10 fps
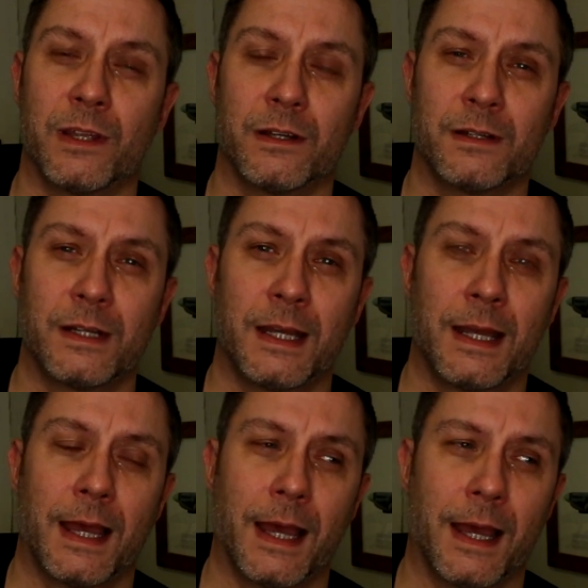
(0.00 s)
weather.
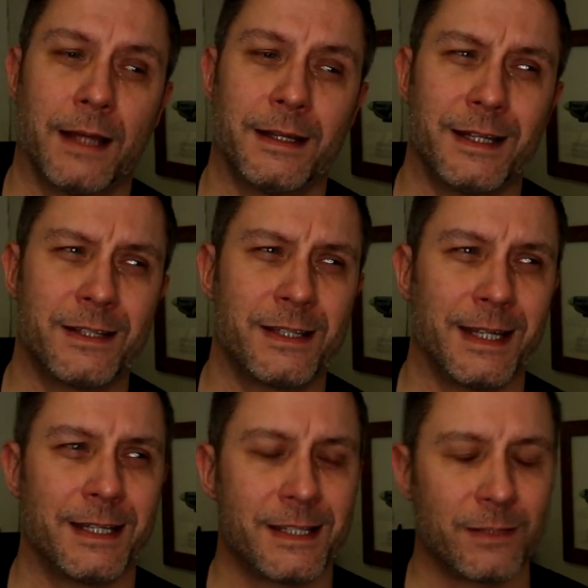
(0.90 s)
And
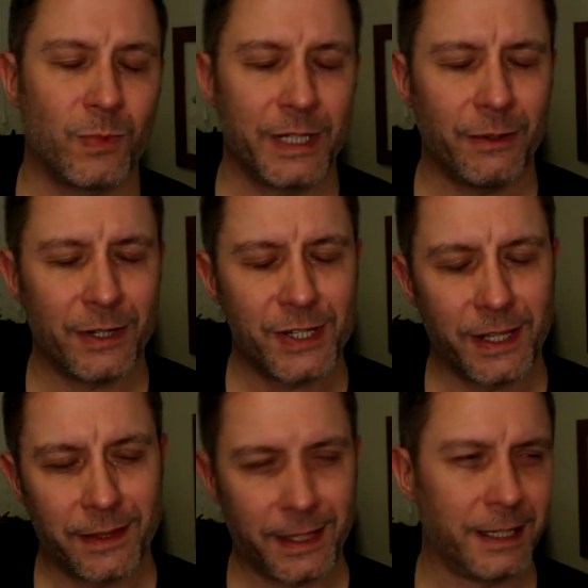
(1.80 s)
it's when you
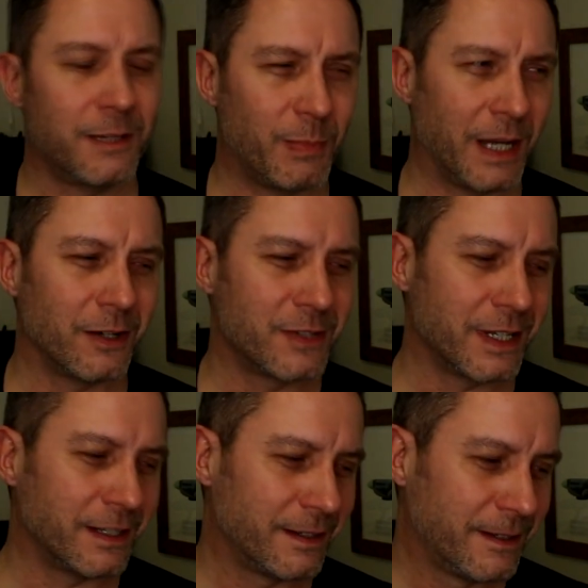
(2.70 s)
actually think
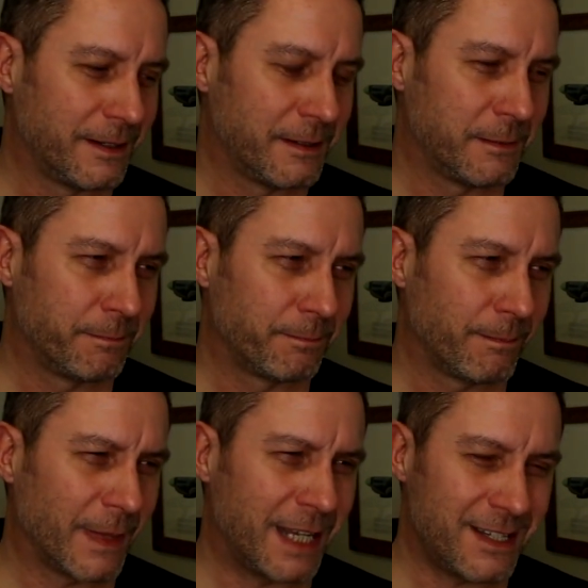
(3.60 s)
about it,
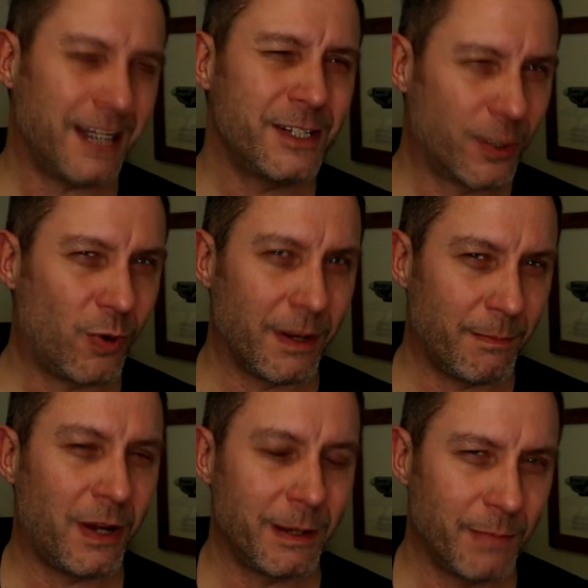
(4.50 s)
it's actually
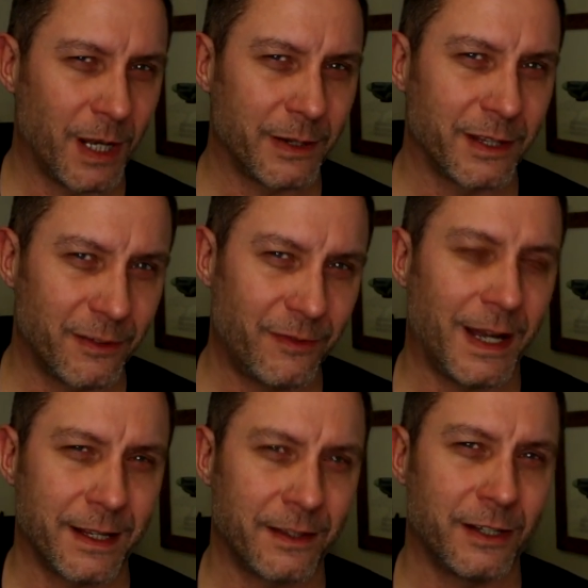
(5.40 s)
quite mind-blowing. The
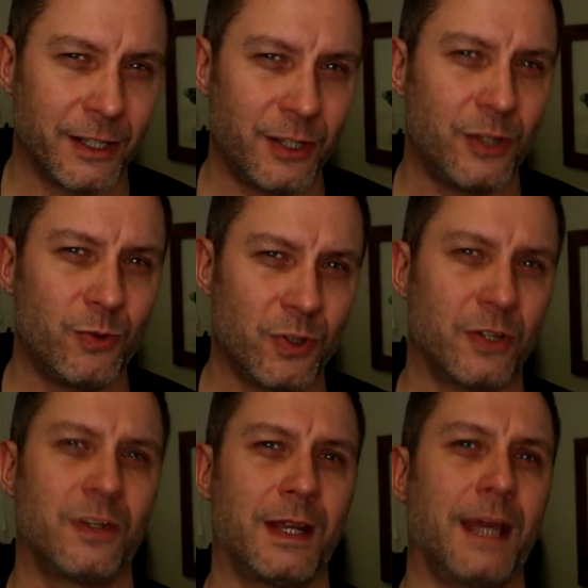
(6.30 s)
fact that you
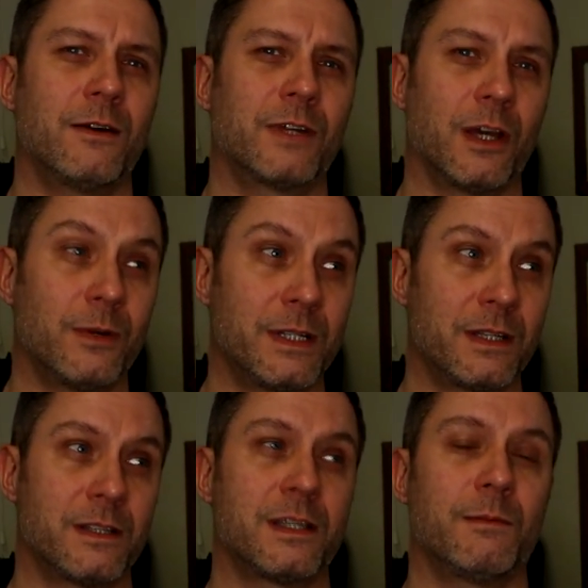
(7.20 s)
could now go
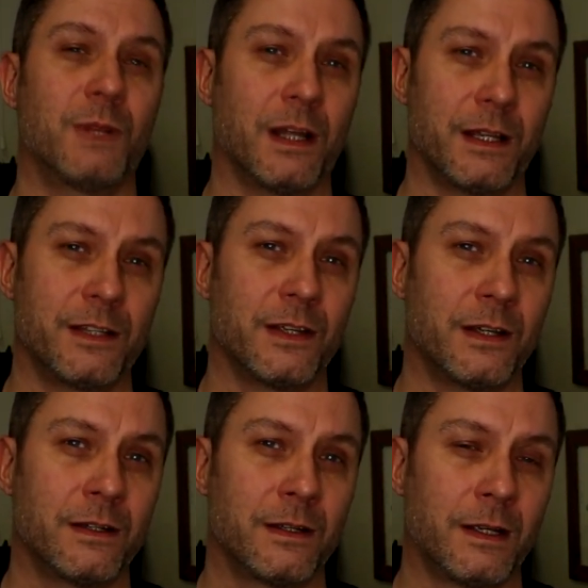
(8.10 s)
into the
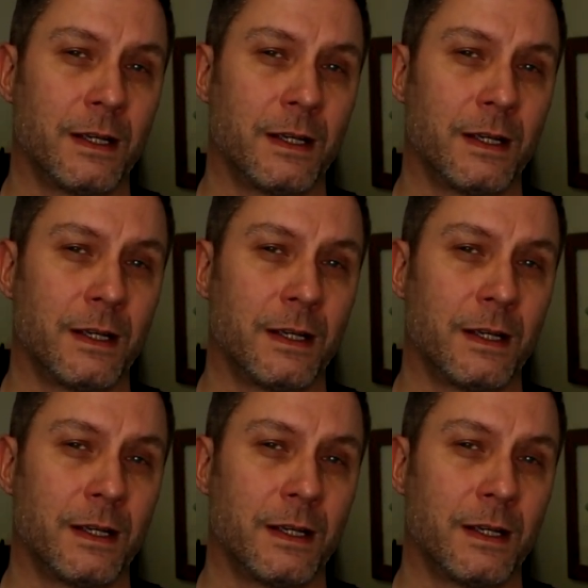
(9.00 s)
simulator,